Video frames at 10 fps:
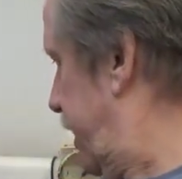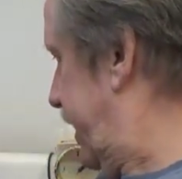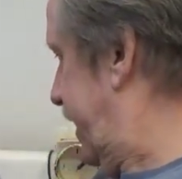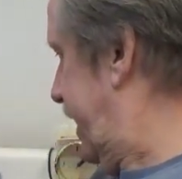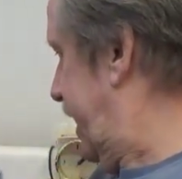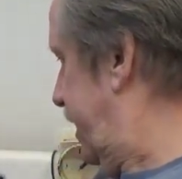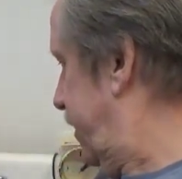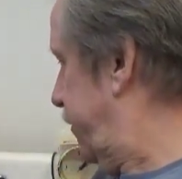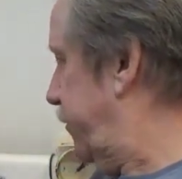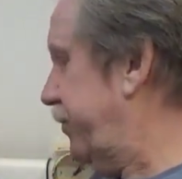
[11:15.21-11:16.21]
but
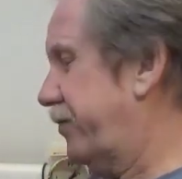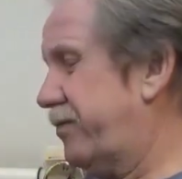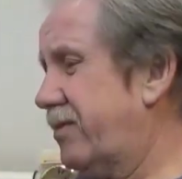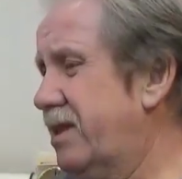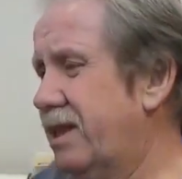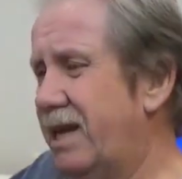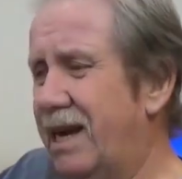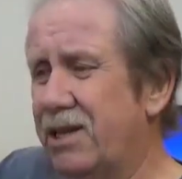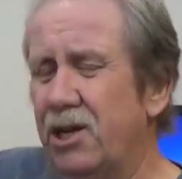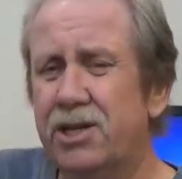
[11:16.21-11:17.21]
uh,
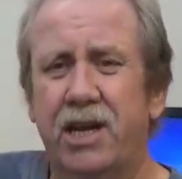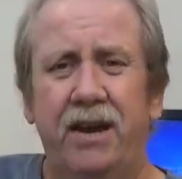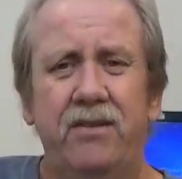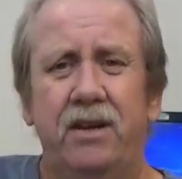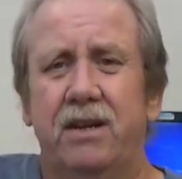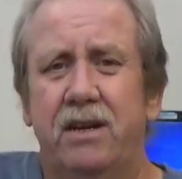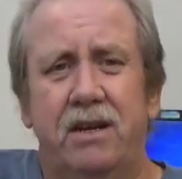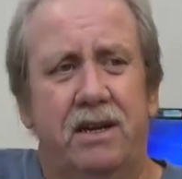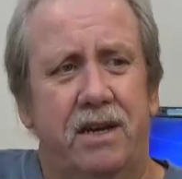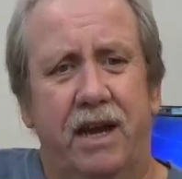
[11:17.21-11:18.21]
I just haven't
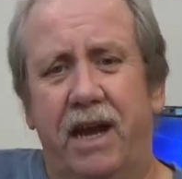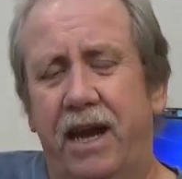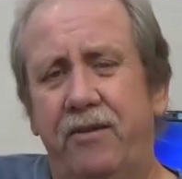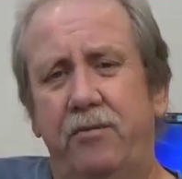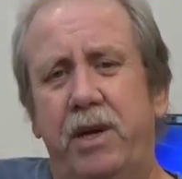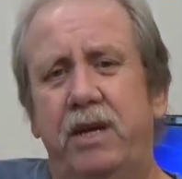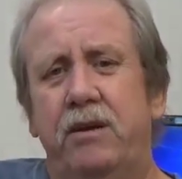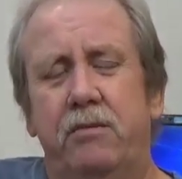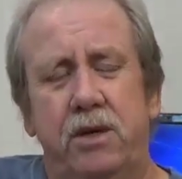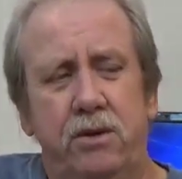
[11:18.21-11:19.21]
haven't been
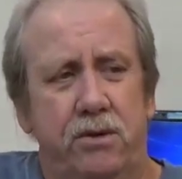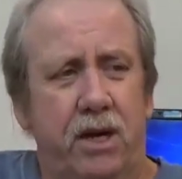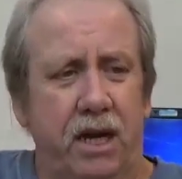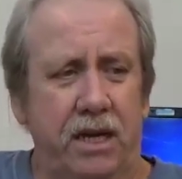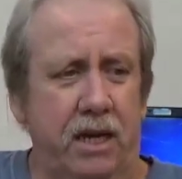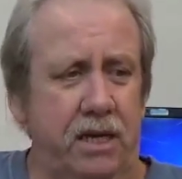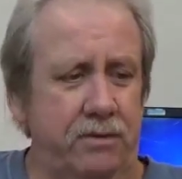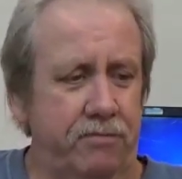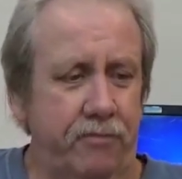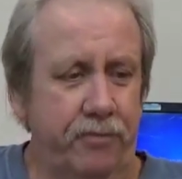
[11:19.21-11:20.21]
in the mood. I,
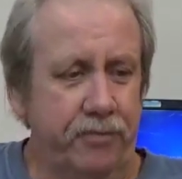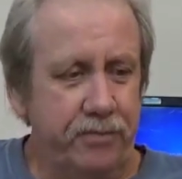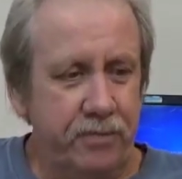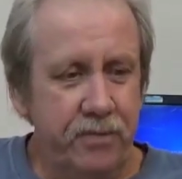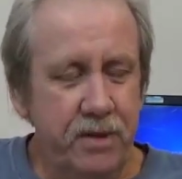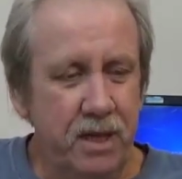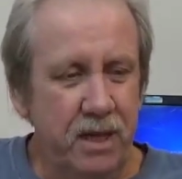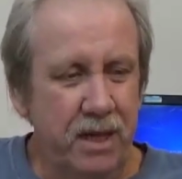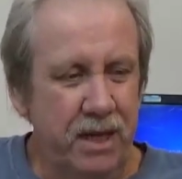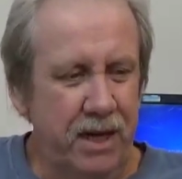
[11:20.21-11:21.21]
I
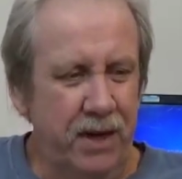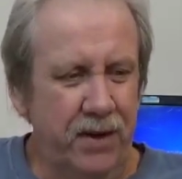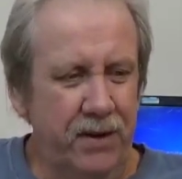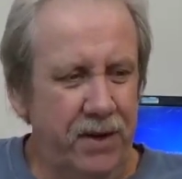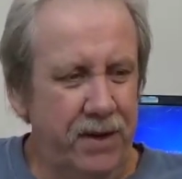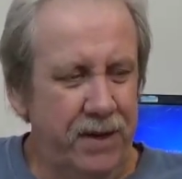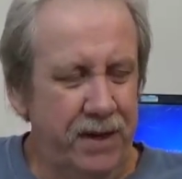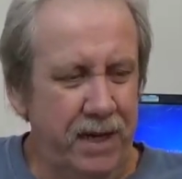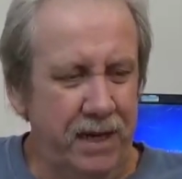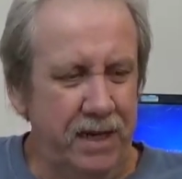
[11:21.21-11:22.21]
you know,
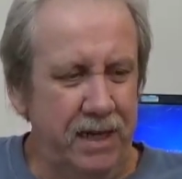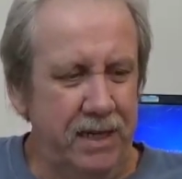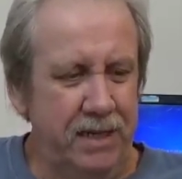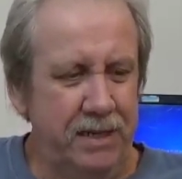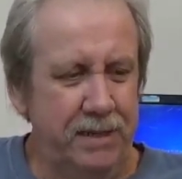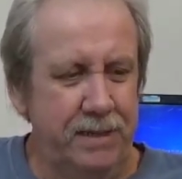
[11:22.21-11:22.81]
uh,